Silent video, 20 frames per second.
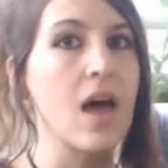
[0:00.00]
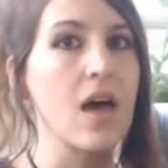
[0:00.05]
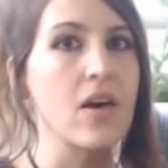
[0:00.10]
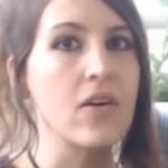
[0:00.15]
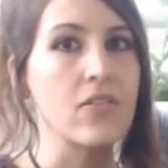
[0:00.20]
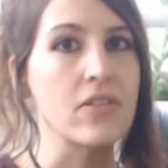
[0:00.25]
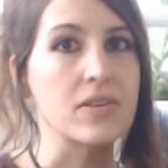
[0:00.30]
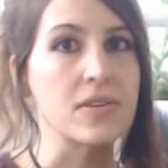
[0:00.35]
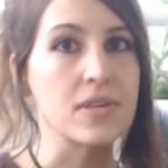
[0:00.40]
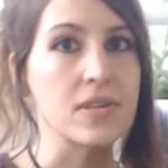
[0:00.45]

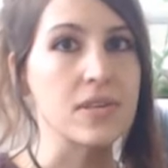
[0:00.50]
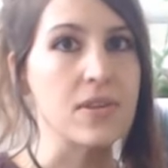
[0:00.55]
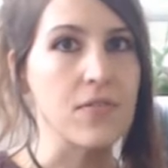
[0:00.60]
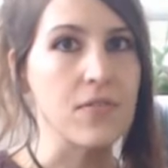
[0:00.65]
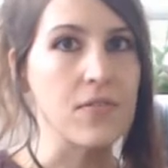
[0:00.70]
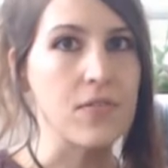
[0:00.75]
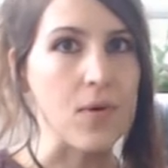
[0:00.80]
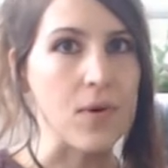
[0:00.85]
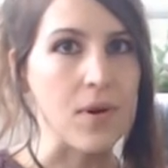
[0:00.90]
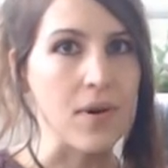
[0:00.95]
This is
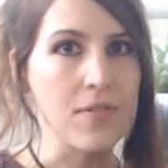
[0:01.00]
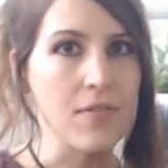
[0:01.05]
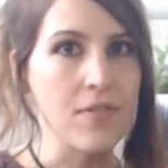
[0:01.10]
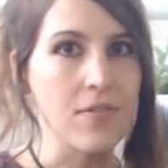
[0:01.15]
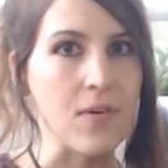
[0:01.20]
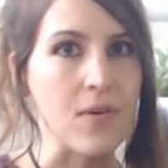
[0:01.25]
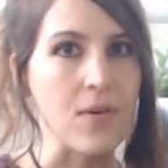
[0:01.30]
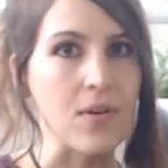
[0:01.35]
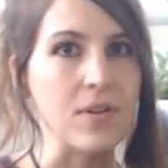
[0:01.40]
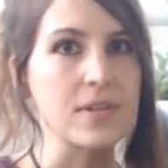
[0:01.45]
a
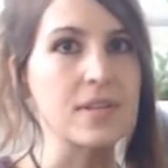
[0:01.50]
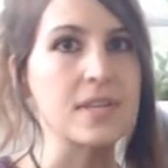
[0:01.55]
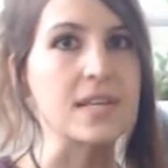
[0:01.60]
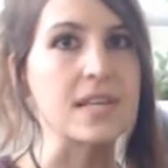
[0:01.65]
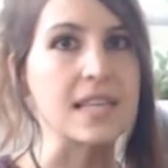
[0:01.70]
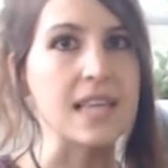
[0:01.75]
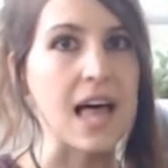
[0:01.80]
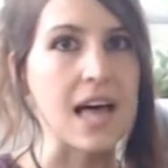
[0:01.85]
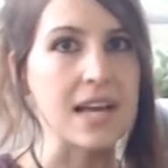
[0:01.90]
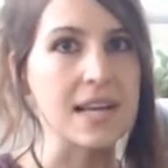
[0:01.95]
4-fold
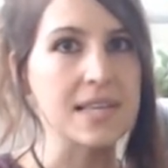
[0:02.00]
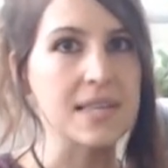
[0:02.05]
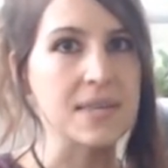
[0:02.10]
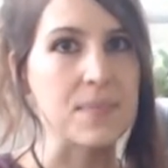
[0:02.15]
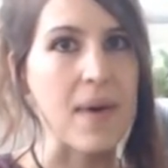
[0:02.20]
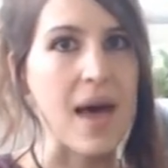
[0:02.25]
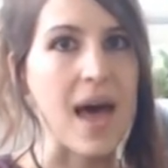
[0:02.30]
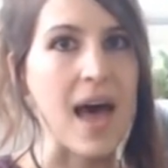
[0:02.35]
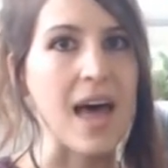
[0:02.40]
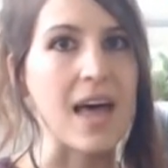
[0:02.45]
deluxe
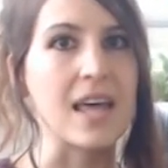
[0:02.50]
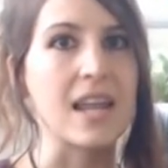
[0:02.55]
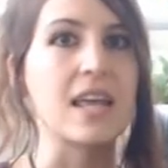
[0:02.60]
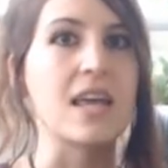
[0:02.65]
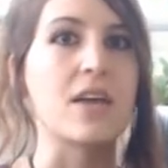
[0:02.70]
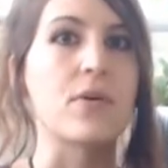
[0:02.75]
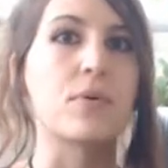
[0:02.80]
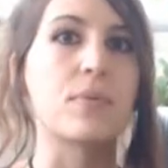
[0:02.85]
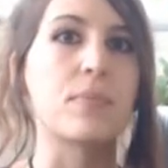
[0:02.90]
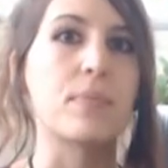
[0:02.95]
mat.
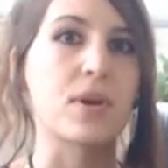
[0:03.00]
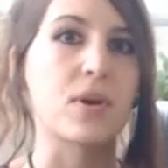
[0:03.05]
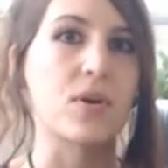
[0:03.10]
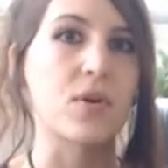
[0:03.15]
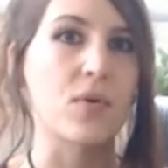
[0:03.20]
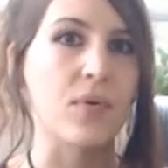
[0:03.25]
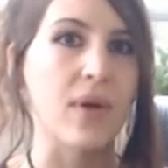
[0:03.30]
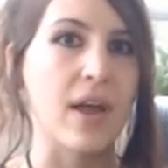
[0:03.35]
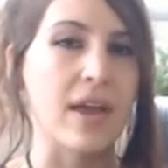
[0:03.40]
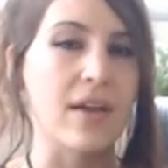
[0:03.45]
It would be
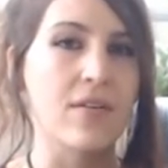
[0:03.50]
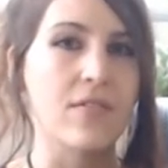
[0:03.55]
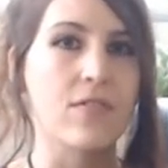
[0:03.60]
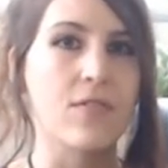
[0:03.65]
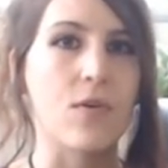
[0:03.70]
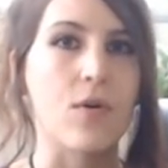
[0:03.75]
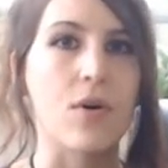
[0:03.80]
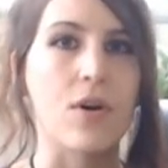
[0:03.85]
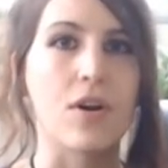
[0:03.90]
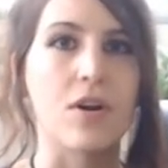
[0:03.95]
great
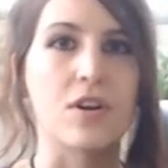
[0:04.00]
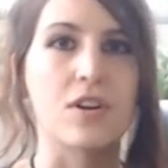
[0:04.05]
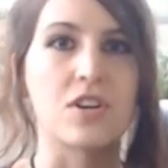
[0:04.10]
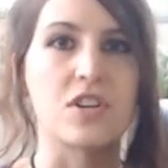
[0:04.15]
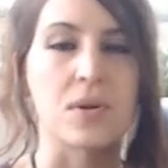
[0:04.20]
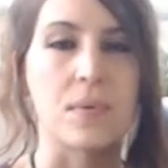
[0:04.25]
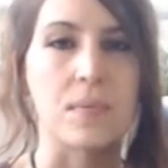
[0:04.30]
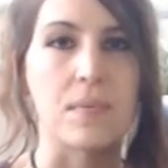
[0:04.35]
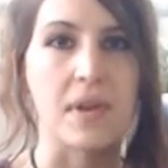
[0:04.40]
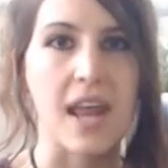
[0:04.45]
for
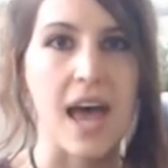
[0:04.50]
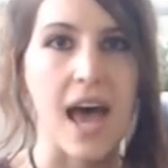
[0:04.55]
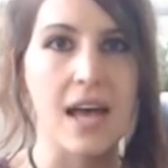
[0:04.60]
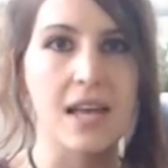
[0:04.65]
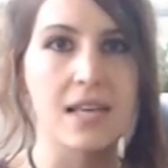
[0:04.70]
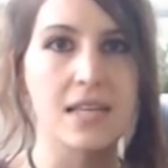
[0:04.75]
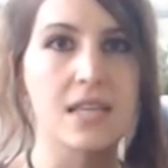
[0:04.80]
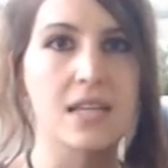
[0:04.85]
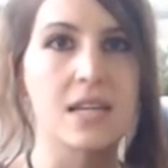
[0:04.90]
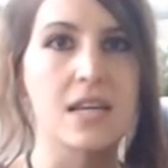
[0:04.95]

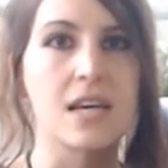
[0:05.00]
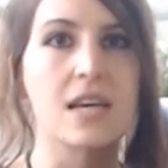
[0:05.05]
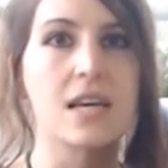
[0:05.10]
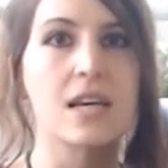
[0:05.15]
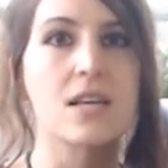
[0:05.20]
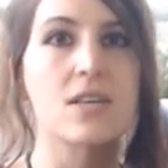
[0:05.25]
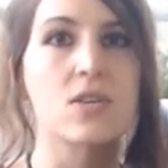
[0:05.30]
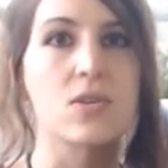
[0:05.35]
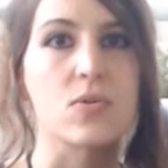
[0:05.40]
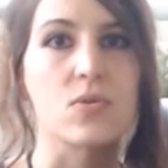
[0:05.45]

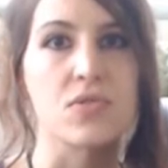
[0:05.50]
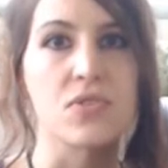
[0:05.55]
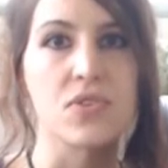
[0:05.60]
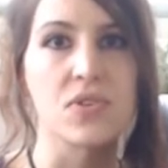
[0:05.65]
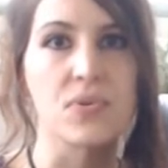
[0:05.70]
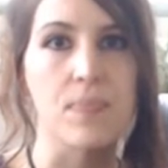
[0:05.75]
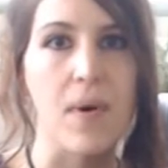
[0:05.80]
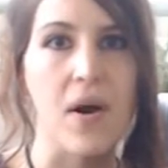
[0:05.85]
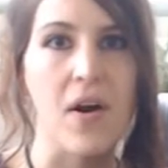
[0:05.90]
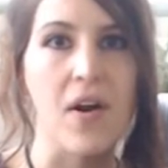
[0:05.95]
gymnastics or
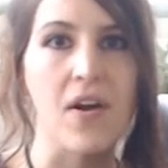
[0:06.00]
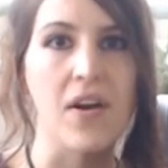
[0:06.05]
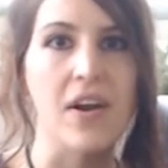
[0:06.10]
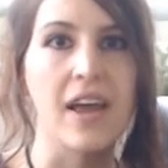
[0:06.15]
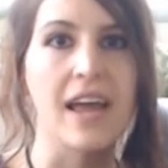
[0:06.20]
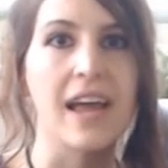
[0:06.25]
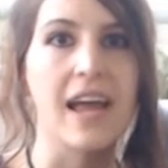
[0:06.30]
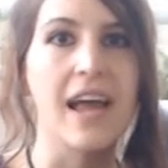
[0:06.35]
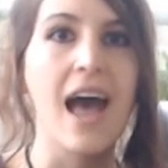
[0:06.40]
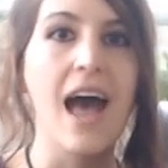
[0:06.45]

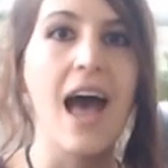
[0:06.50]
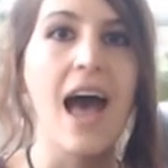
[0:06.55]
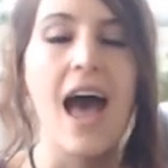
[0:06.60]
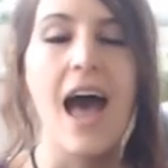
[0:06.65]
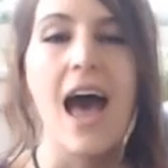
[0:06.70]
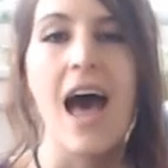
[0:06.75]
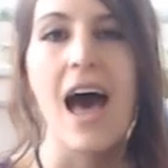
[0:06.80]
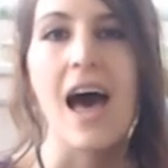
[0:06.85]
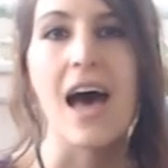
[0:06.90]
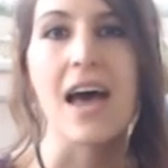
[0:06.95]
sparring.
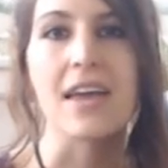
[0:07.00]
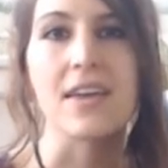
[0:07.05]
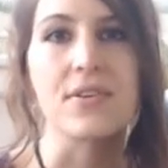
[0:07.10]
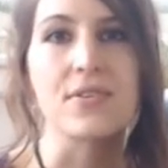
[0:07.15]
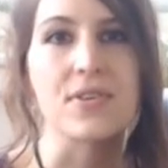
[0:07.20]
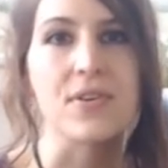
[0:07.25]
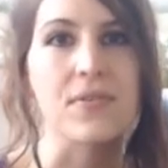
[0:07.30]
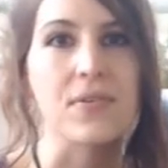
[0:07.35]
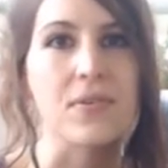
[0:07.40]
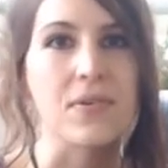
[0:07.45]
I use
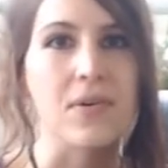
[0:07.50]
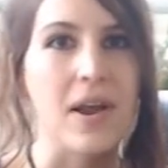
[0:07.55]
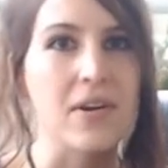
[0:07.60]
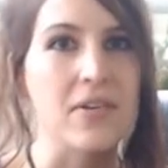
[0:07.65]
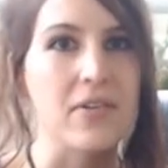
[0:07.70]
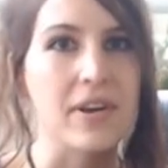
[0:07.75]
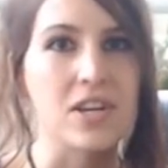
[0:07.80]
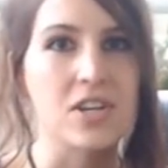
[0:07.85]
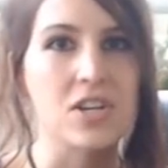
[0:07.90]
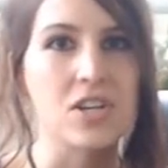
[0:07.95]
it for
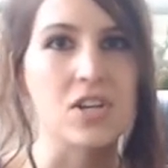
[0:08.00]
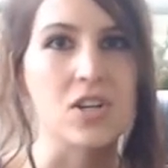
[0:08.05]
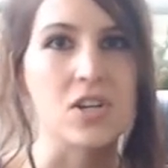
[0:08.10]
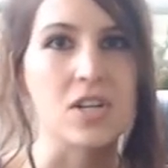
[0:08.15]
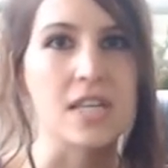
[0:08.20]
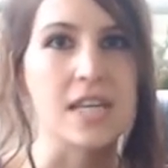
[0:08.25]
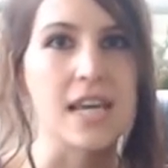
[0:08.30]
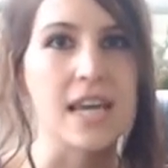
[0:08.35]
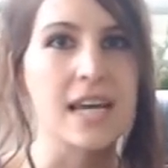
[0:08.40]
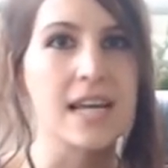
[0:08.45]
recreational
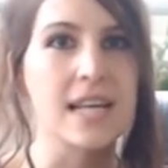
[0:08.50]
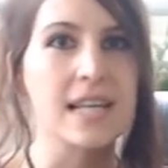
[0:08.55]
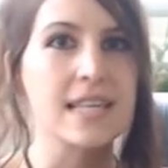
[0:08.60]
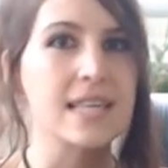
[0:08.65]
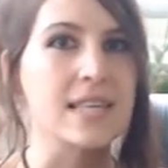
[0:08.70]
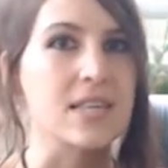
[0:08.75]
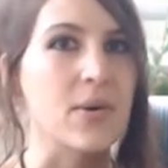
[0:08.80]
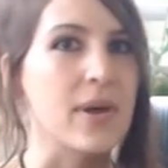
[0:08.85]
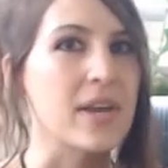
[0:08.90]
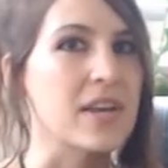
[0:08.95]
dance,
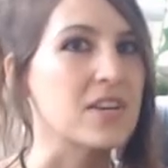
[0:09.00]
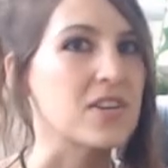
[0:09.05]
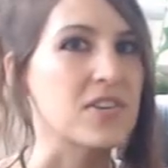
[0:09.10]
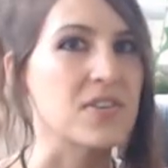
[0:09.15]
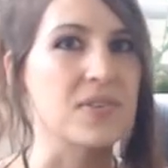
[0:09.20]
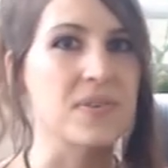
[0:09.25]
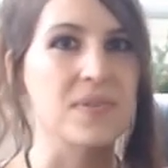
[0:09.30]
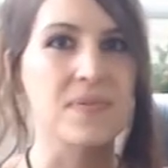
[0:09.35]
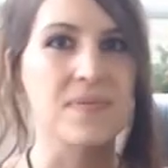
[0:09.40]
so I can just